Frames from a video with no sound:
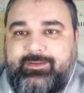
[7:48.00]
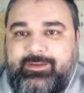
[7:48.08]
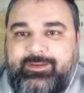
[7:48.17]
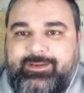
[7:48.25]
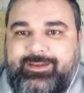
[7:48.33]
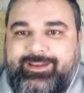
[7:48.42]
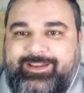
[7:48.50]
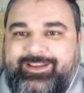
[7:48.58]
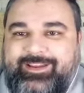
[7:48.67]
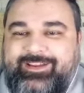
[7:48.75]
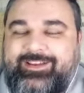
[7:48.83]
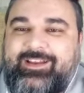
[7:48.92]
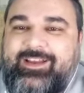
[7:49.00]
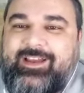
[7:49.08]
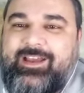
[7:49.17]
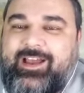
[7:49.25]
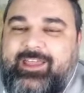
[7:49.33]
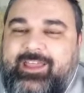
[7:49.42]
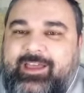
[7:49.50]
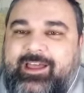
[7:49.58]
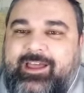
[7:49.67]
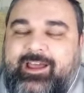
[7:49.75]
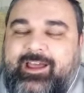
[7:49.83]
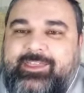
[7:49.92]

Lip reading: Uh, I